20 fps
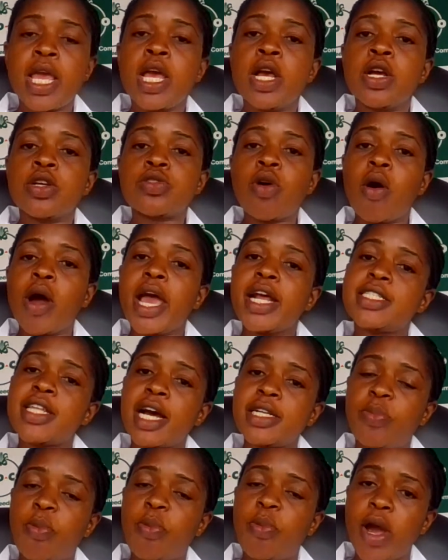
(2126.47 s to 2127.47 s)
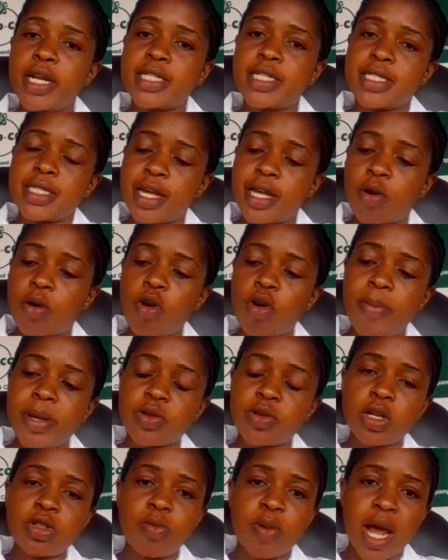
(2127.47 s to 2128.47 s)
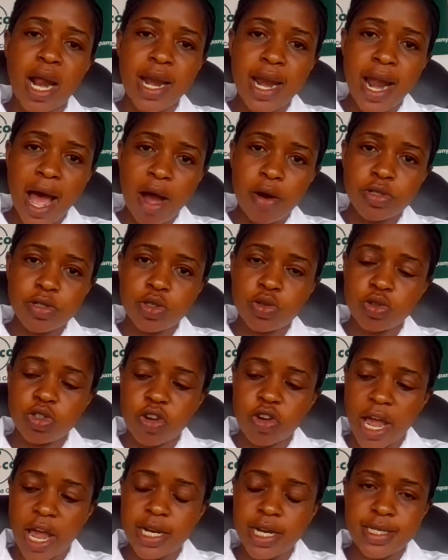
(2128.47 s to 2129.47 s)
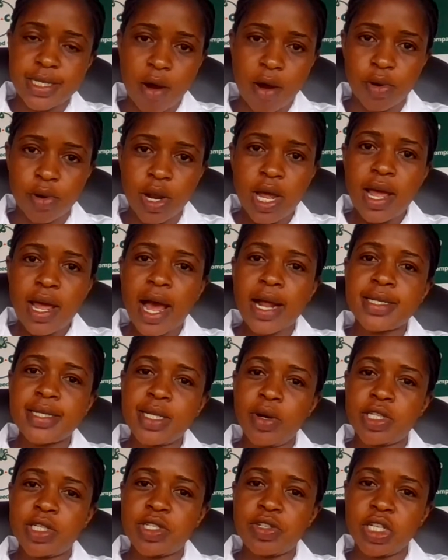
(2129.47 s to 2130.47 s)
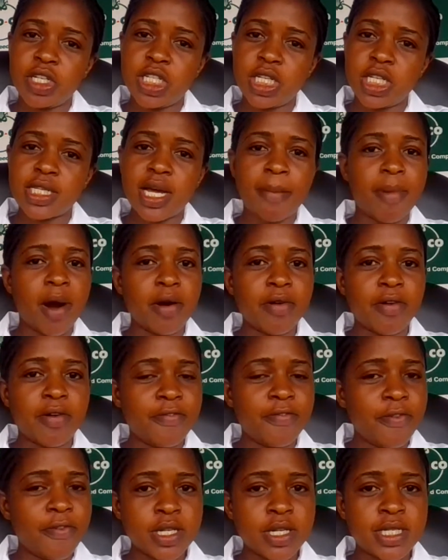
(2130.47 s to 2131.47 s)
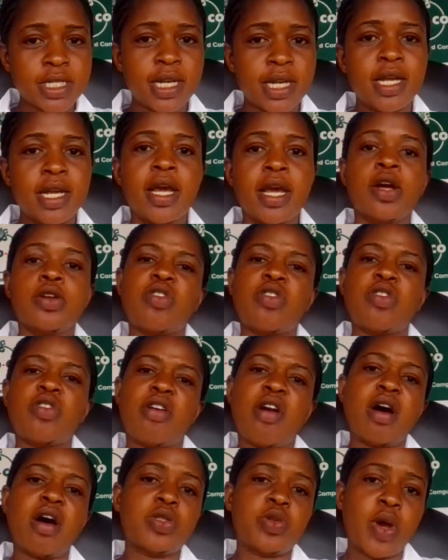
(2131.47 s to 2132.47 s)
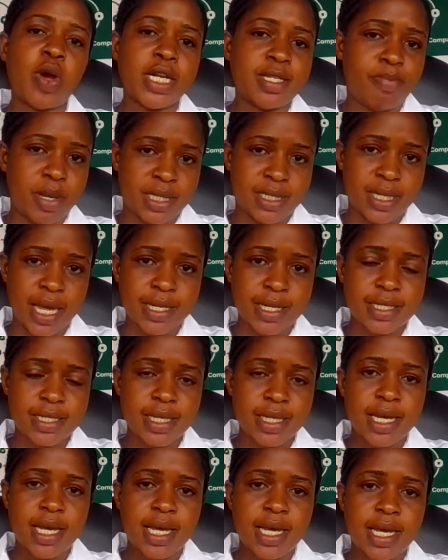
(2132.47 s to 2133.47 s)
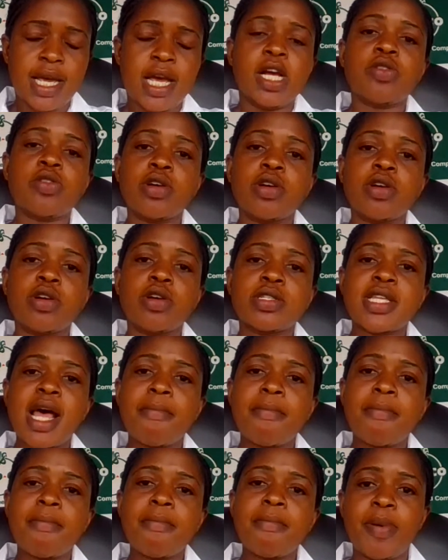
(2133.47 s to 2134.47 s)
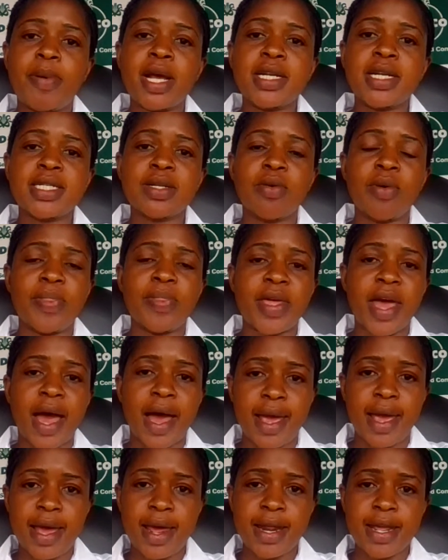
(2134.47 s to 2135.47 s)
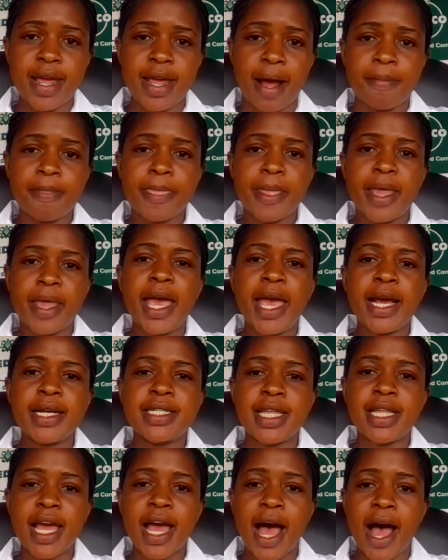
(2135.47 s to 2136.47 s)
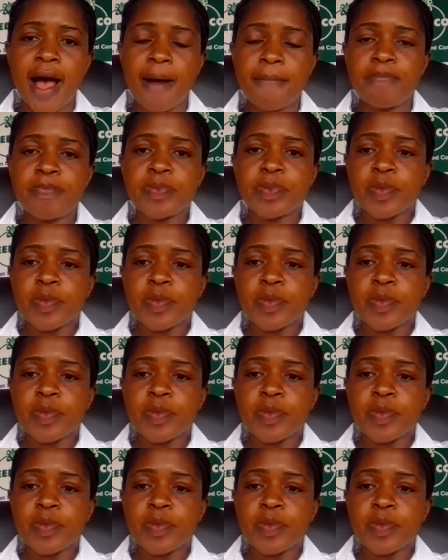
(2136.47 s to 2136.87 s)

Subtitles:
So at that point, the crop is going to be allowed to dry down until it reaches about 14 to around 20%. So some farmers, depending on their area and their